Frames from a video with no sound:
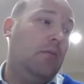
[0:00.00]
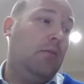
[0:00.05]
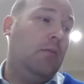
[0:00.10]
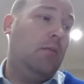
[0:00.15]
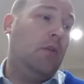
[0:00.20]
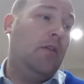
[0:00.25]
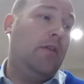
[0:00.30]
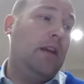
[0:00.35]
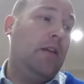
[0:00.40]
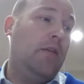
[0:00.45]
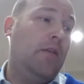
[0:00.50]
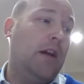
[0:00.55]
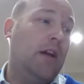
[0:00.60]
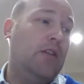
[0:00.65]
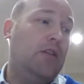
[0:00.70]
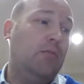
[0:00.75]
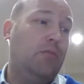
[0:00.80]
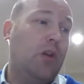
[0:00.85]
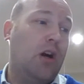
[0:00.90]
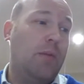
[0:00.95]
of
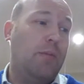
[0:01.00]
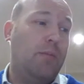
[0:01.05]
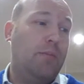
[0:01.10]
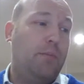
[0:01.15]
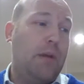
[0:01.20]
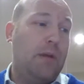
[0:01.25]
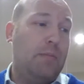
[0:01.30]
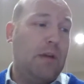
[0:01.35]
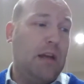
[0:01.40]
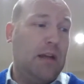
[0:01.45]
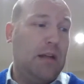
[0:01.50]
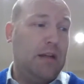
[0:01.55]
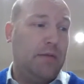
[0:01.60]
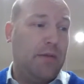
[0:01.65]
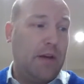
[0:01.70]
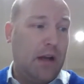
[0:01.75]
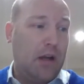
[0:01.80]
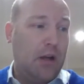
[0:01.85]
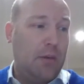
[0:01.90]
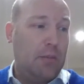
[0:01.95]
innovation might be being
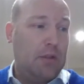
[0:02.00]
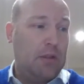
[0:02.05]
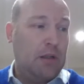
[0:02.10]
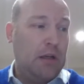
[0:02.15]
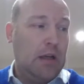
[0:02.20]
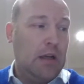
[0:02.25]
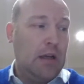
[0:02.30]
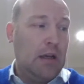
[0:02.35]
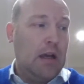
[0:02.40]
developed,